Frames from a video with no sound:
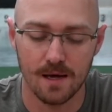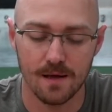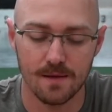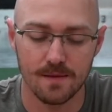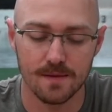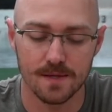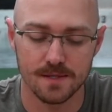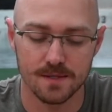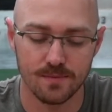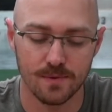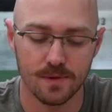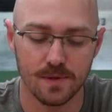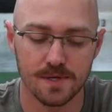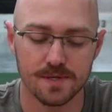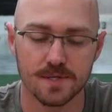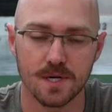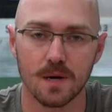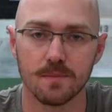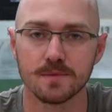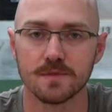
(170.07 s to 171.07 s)
this
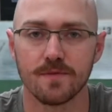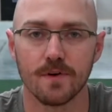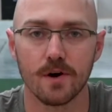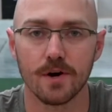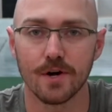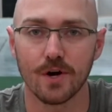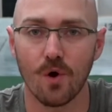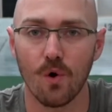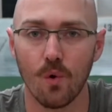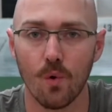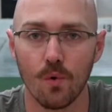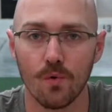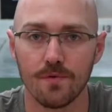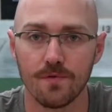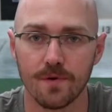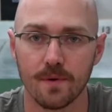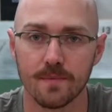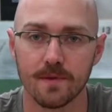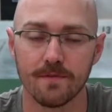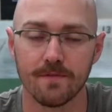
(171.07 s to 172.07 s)
release comes very cold
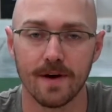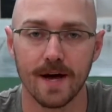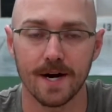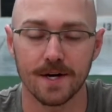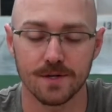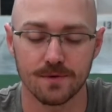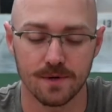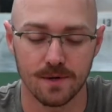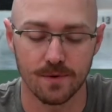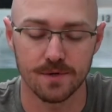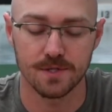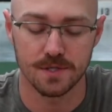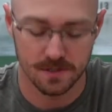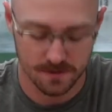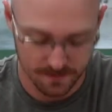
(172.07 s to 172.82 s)
from the factory, which is